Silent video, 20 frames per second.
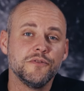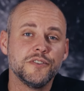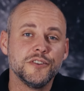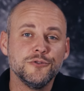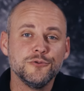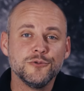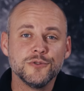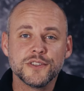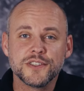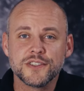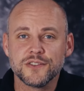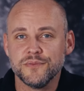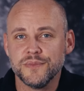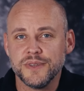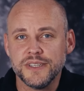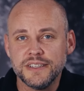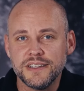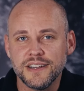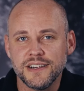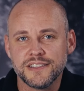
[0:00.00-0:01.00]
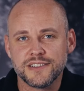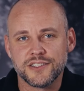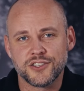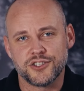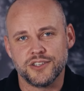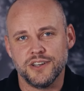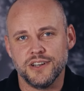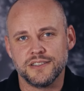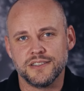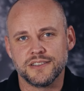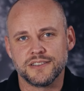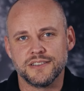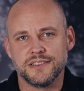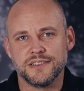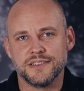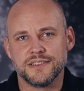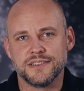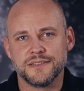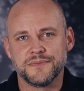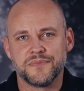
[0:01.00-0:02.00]
let's move on to the contents of the
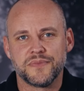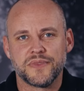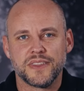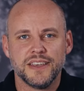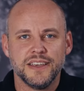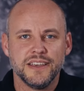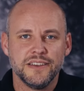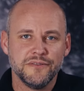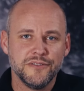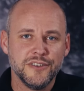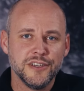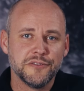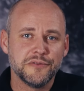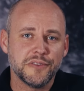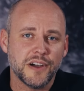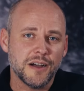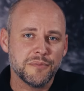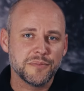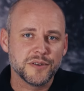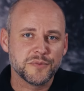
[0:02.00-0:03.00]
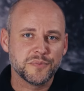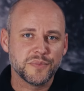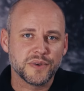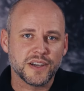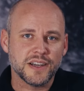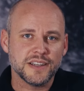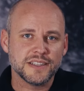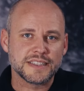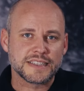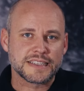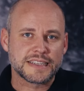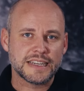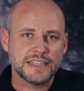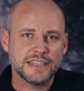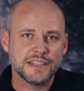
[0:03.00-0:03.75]
starter kit. As you can already see